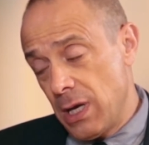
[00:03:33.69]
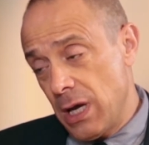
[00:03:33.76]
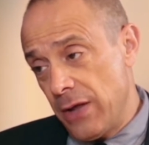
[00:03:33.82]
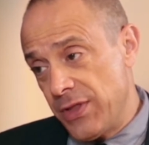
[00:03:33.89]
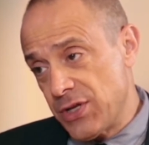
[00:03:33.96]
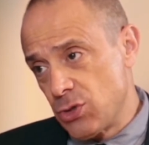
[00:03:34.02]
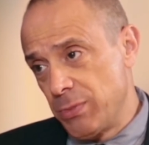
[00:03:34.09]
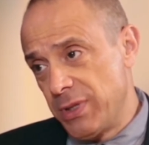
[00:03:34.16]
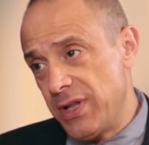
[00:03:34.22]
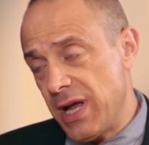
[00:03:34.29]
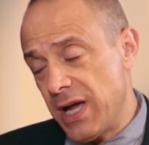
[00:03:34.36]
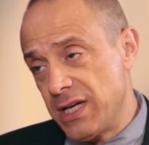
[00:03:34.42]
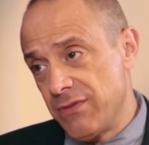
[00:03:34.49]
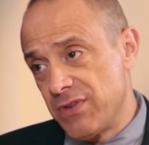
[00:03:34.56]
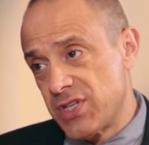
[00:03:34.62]
And this will be the
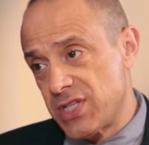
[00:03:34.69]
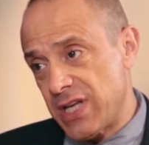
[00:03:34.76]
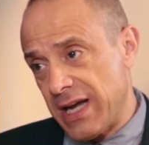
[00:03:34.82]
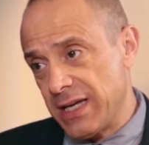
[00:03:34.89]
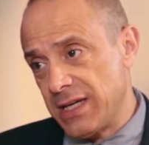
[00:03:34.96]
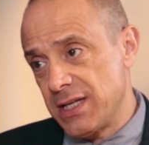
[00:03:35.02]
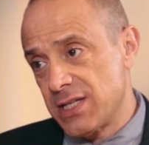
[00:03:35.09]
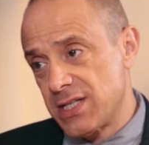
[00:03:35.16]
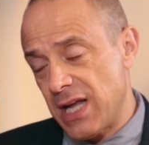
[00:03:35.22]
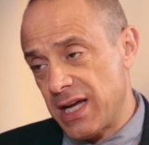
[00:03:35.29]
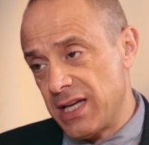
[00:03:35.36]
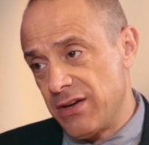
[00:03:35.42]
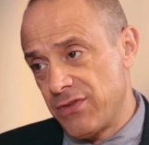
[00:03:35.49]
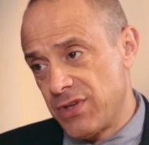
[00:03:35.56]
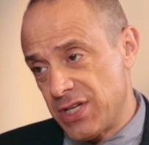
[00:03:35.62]
end of his second
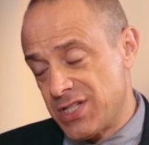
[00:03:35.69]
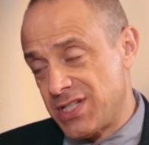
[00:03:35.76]
consecutive